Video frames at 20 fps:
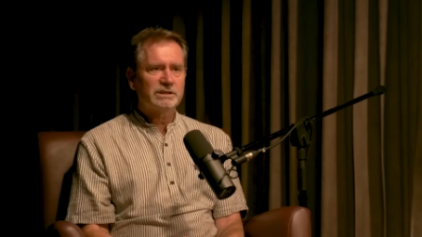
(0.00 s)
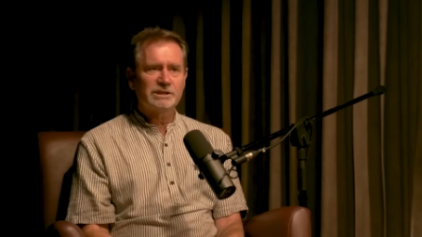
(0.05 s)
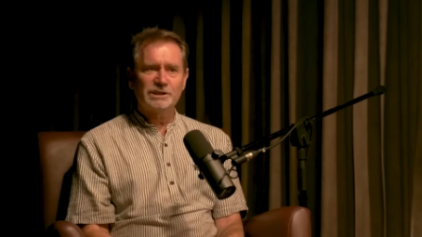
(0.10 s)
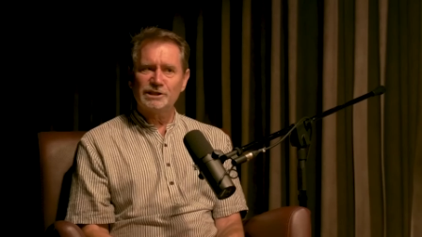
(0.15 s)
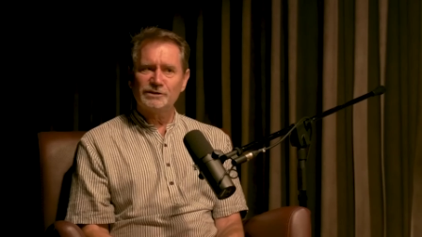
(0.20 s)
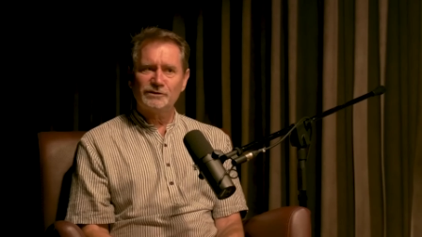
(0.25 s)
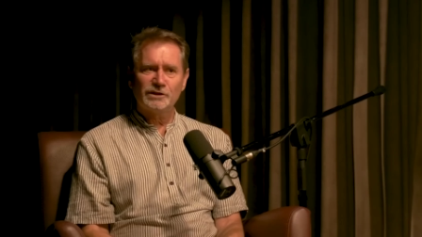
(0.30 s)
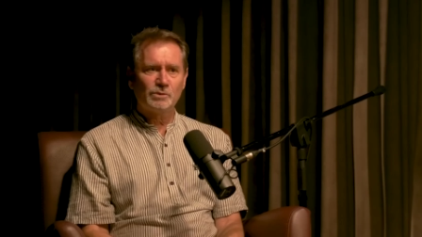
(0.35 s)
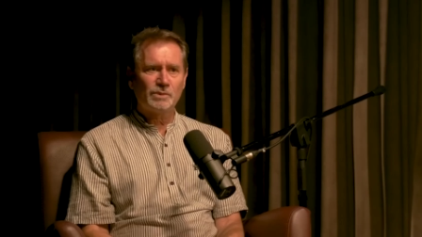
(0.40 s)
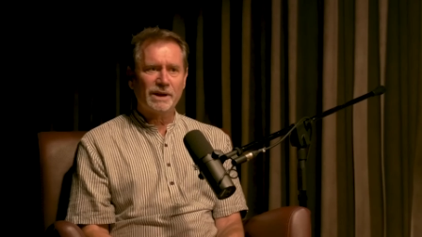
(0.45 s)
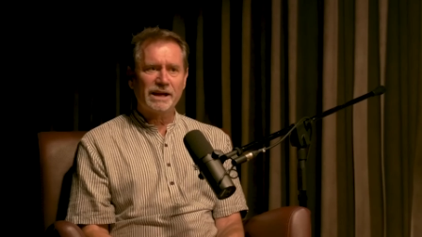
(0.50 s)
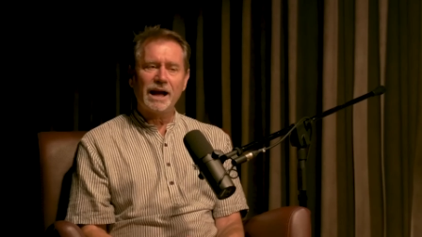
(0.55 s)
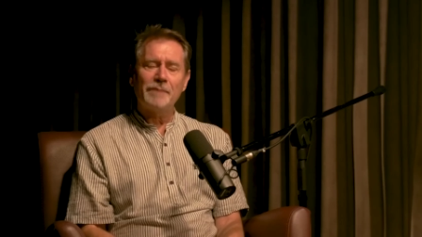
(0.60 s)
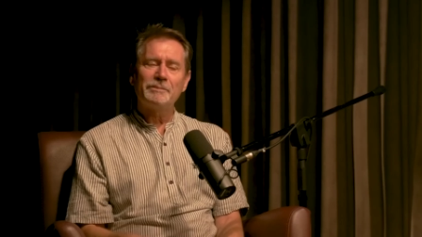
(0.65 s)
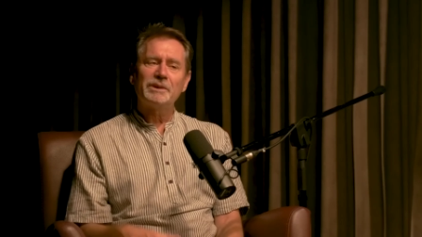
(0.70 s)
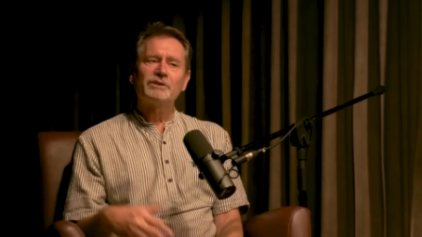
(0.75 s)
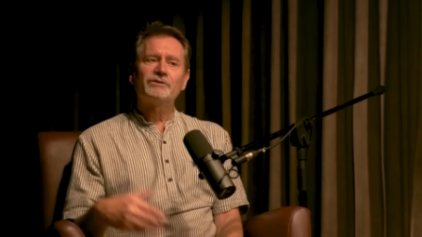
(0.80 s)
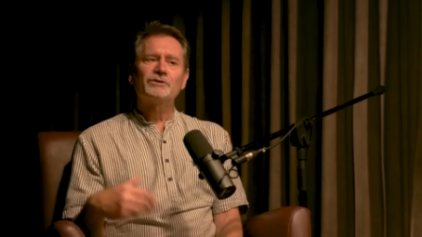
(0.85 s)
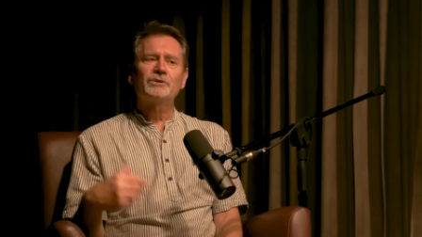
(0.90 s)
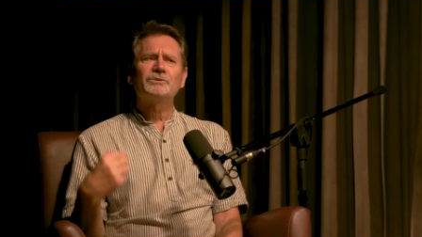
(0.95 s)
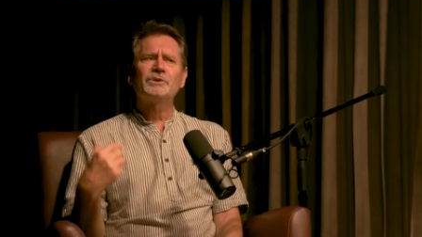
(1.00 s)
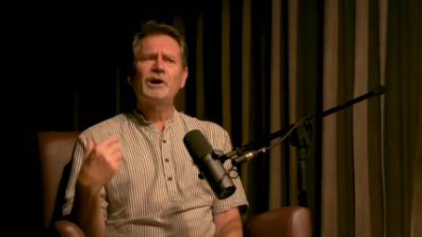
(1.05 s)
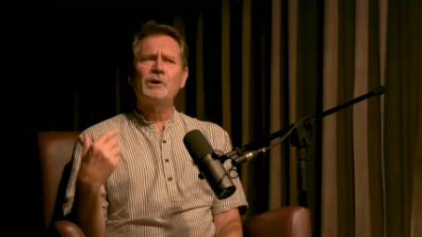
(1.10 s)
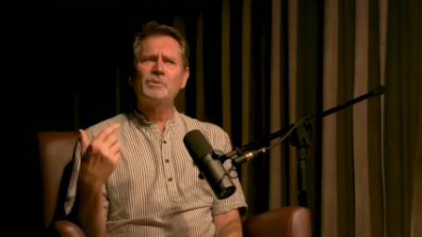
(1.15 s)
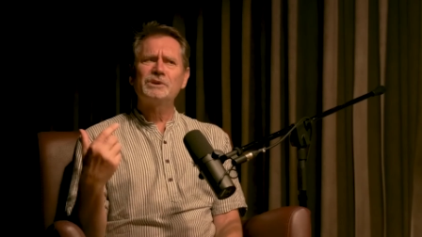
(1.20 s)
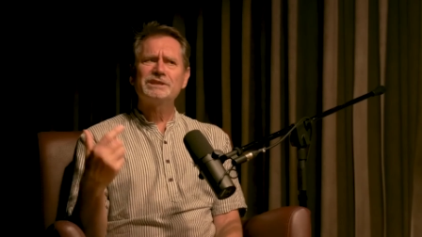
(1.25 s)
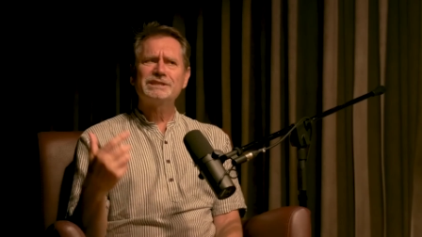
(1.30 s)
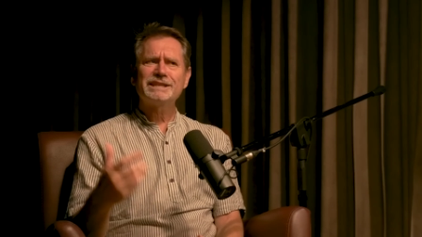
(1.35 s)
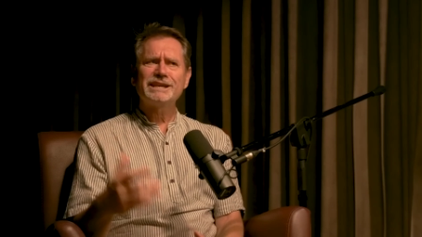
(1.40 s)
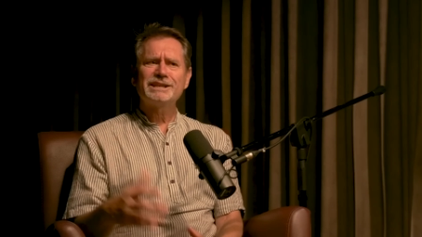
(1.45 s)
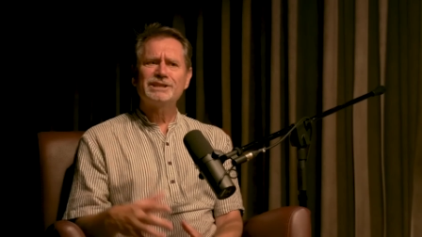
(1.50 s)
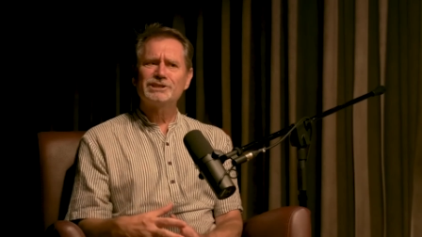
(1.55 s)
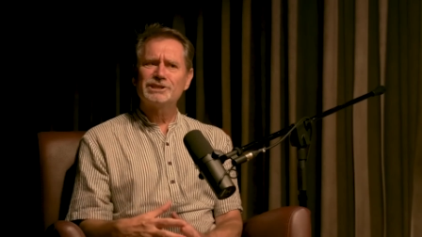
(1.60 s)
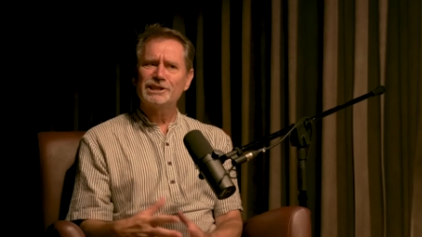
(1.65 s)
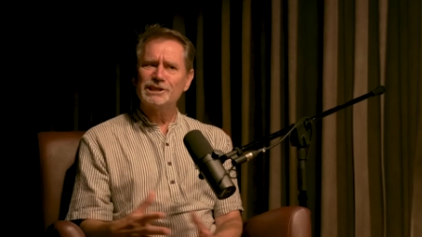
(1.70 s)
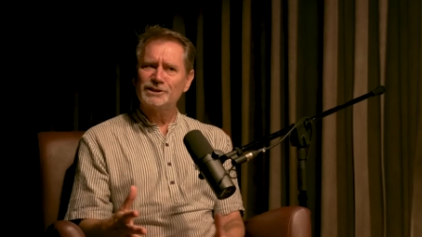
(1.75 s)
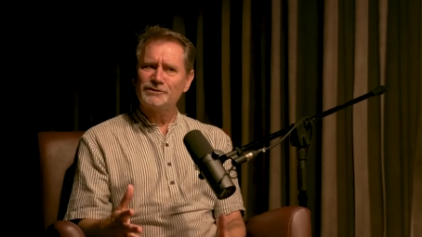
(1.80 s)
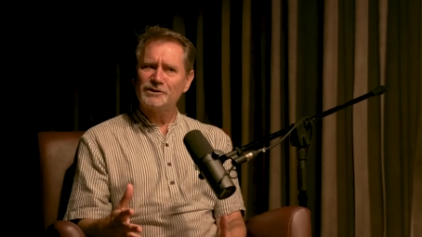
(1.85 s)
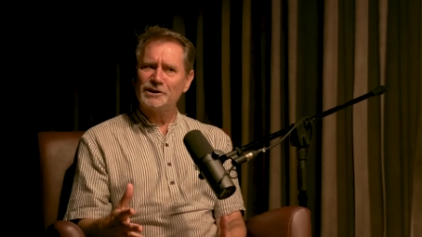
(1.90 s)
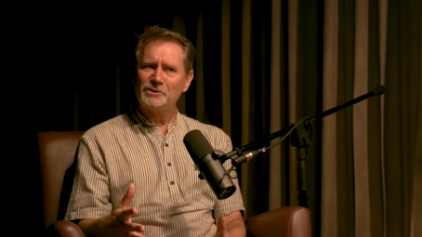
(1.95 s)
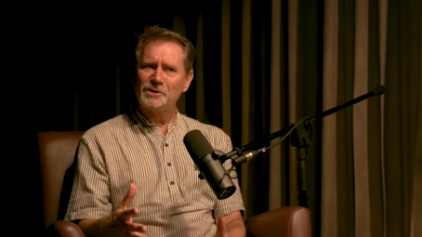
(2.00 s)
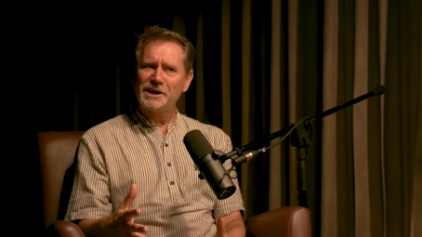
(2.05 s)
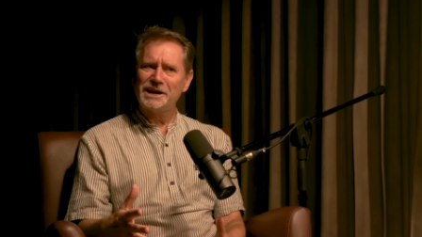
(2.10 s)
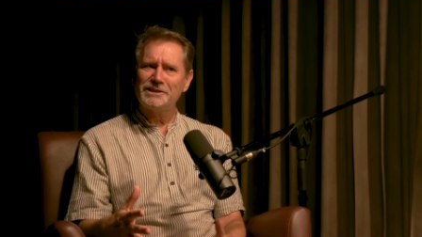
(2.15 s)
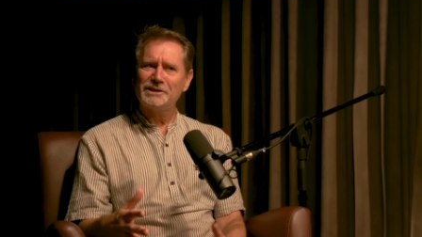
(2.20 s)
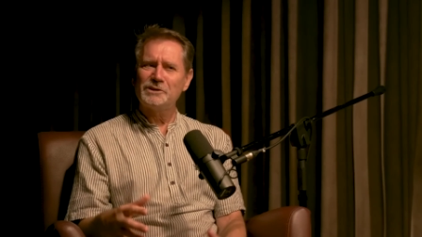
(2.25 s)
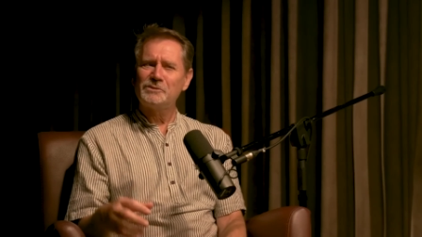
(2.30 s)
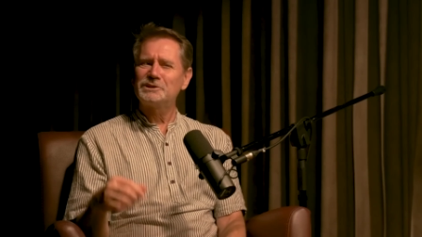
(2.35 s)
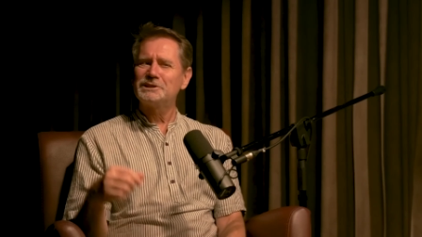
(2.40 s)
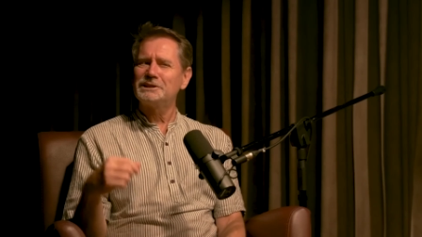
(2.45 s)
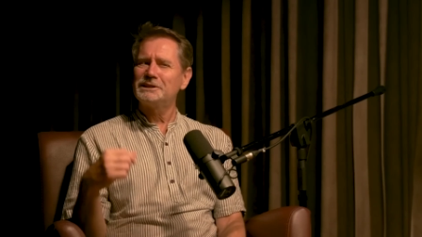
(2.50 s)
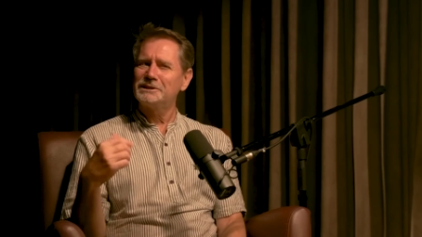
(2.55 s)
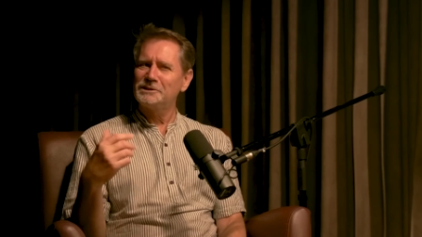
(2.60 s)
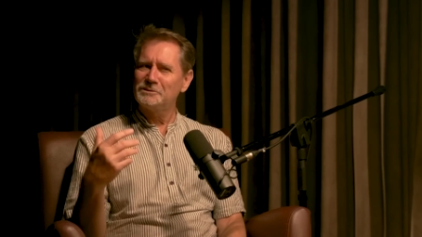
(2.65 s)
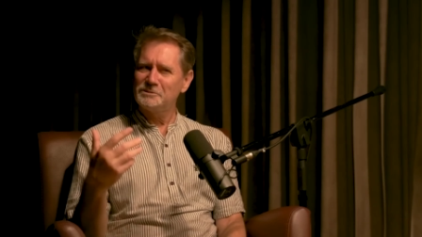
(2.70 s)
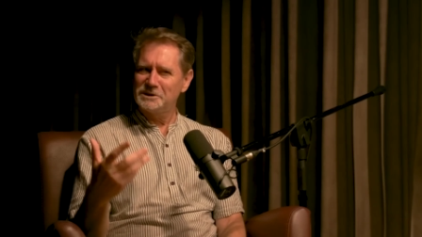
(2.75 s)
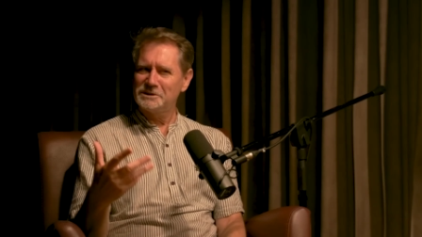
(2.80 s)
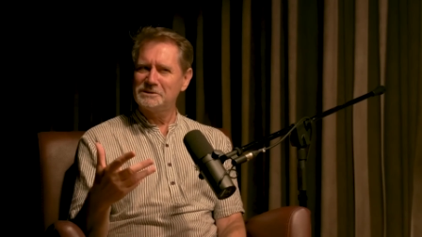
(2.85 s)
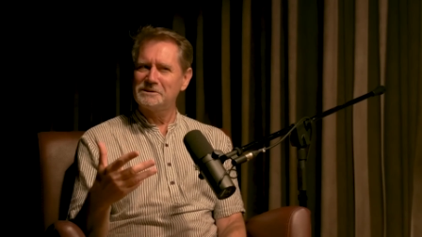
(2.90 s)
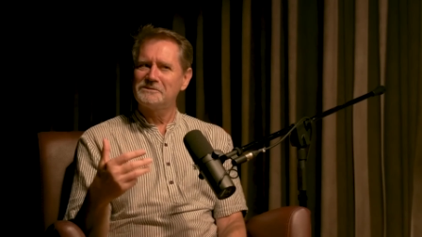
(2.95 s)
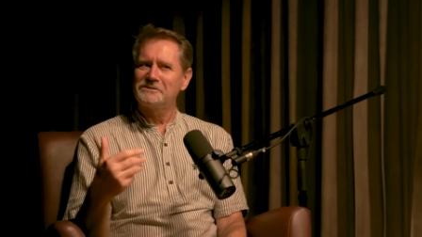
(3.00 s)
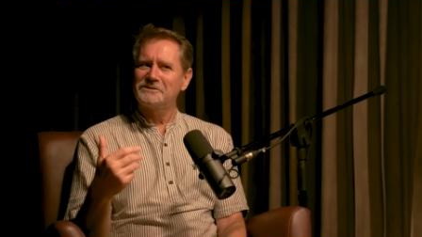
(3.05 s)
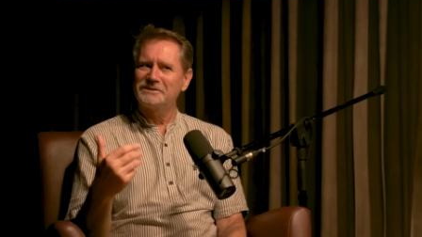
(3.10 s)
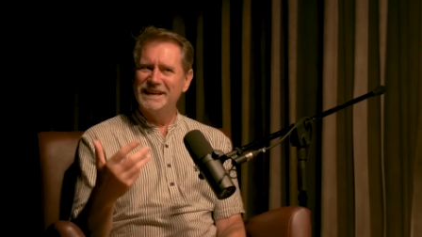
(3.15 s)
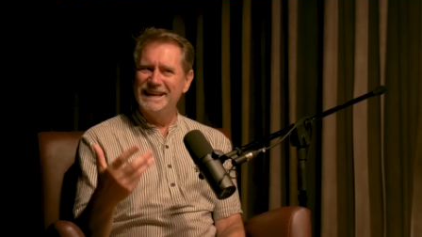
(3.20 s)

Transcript: Just fell away. I mean, I wouldn't say just fell away. There was a little bit of